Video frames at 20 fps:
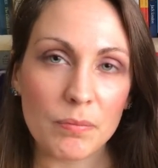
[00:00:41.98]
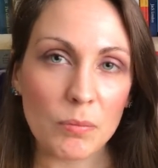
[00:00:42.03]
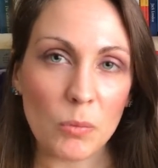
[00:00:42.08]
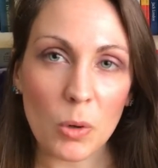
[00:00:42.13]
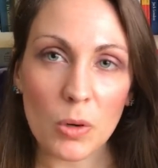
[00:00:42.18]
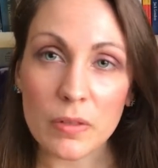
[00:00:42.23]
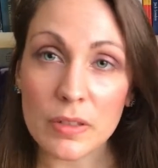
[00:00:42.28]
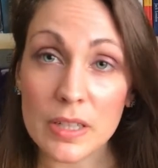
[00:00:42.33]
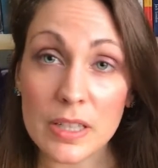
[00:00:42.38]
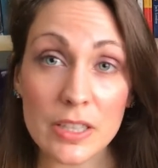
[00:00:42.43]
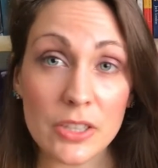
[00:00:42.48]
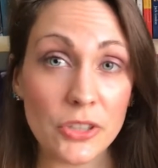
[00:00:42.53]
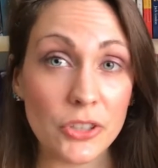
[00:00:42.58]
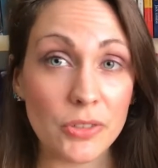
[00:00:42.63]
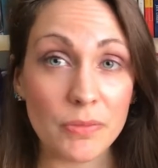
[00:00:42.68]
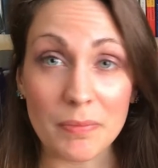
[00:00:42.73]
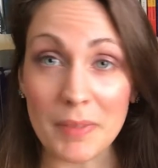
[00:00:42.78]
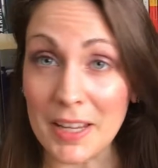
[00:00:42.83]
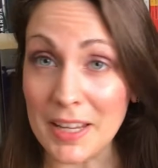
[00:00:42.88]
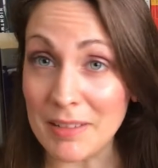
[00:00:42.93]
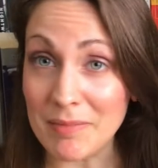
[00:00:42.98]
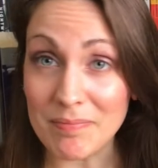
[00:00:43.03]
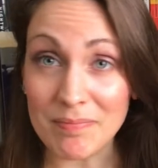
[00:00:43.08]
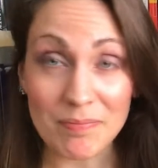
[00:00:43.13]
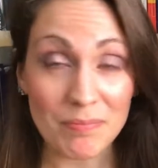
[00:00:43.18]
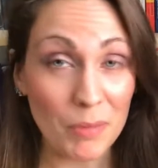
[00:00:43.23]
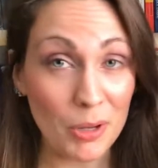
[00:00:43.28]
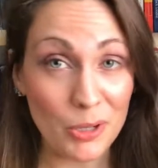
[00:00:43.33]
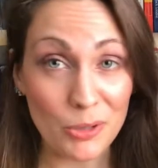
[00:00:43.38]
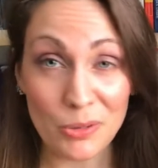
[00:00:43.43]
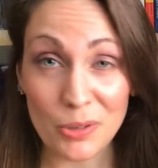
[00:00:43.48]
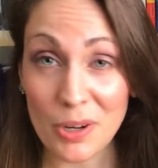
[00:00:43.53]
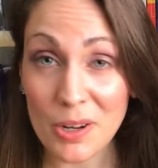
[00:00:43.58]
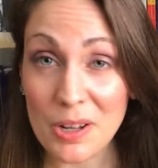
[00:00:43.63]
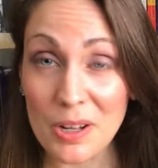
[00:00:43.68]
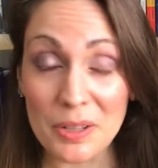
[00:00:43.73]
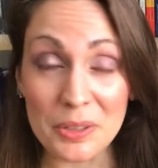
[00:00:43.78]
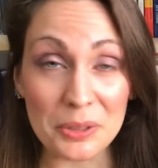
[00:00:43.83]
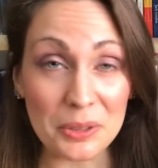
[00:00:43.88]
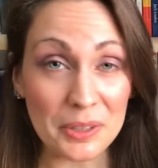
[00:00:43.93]
orphanage in
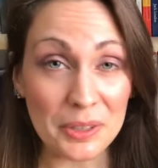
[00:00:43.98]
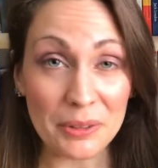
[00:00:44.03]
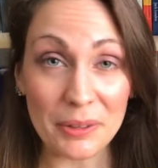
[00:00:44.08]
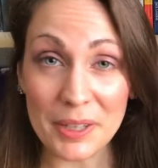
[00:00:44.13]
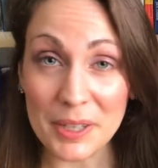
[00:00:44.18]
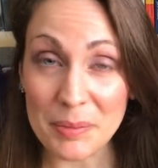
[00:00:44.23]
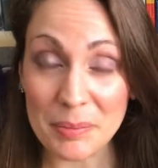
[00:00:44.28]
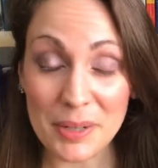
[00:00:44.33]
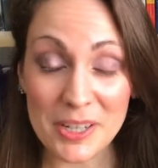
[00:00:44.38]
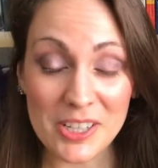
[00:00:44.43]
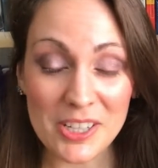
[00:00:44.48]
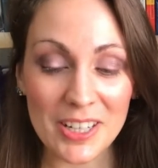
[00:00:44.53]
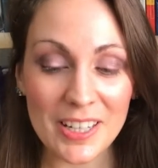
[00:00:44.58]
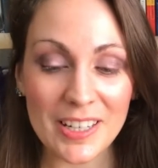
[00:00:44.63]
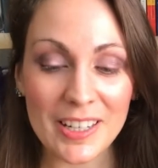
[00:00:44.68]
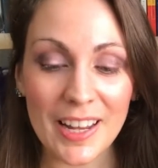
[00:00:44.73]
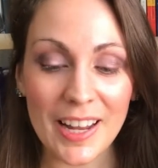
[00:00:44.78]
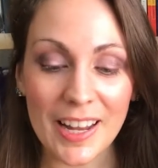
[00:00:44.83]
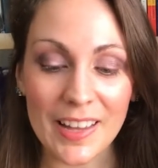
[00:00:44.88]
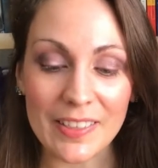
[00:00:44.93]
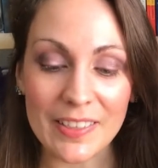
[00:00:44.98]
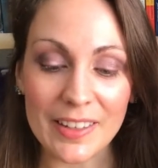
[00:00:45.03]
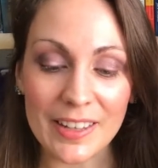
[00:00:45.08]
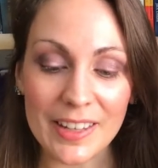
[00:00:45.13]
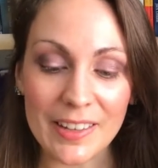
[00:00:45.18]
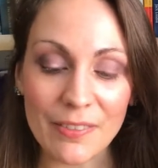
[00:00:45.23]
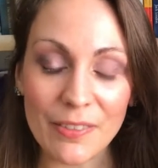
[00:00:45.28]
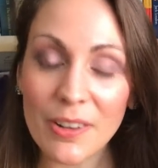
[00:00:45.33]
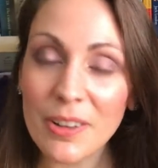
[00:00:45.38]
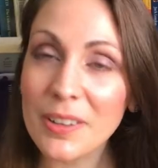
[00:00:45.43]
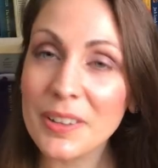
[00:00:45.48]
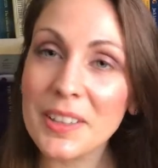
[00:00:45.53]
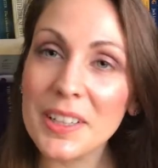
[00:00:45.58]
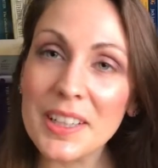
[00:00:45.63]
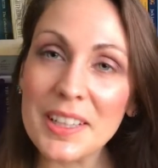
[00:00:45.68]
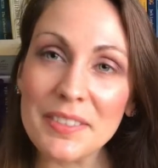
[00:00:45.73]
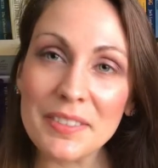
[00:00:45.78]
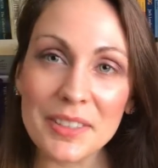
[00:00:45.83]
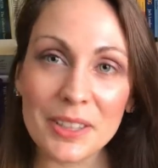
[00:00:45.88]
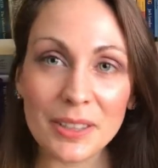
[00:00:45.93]
Montreal during the Great Depression, and they fall in
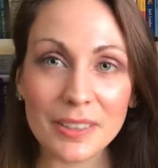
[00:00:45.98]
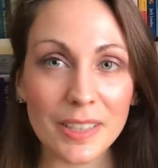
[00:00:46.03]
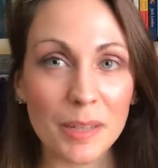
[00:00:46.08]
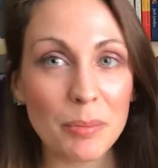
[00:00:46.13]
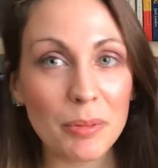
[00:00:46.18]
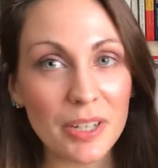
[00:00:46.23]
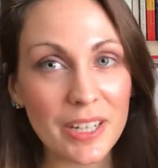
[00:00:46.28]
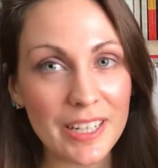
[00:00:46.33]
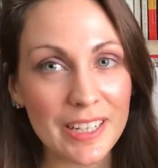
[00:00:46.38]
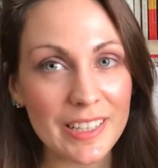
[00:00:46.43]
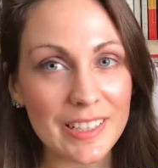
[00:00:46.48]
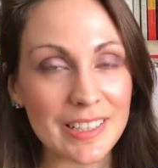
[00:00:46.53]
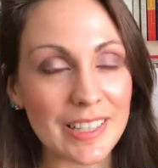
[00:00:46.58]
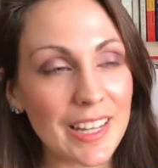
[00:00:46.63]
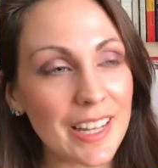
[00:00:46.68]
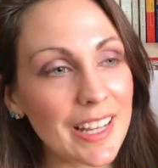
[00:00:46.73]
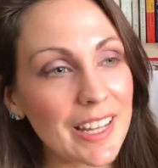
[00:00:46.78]
love and are separated.